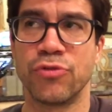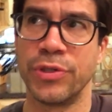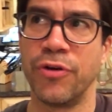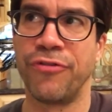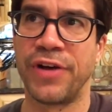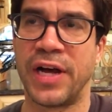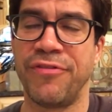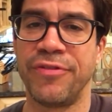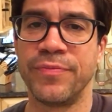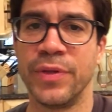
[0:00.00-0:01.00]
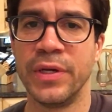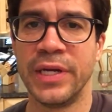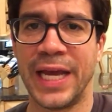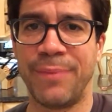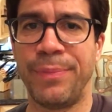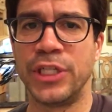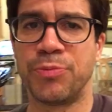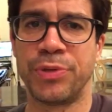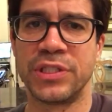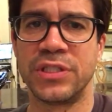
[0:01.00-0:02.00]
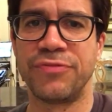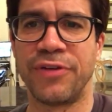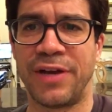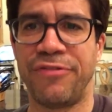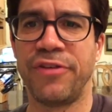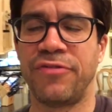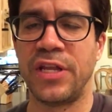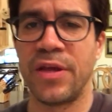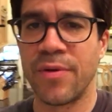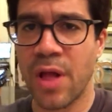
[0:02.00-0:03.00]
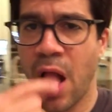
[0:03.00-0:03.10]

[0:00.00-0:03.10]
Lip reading: 305, and bench presses 550.